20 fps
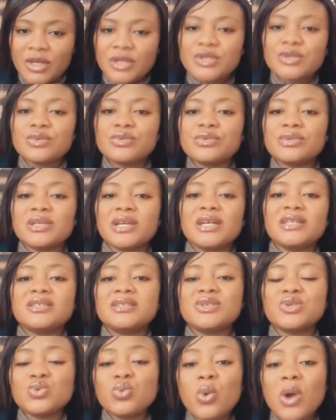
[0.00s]
So
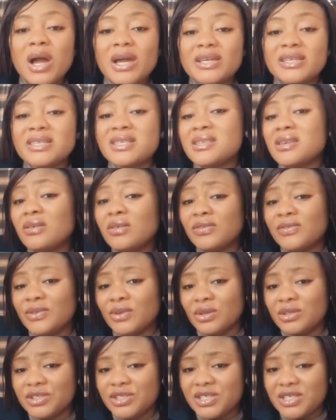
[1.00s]
that is why
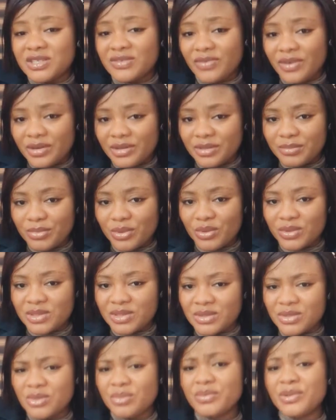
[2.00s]
self-knowledge is very
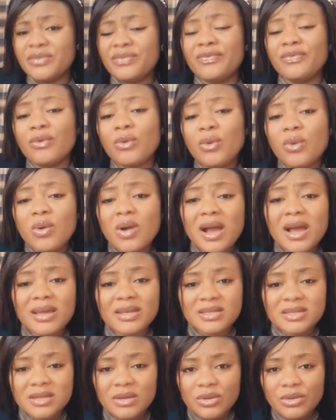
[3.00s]
important. So before
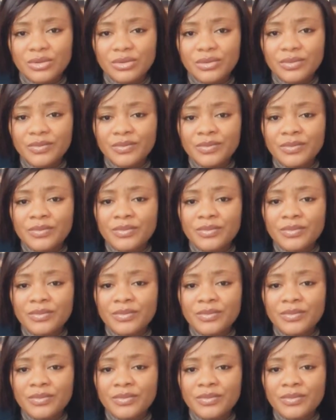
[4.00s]
I tell you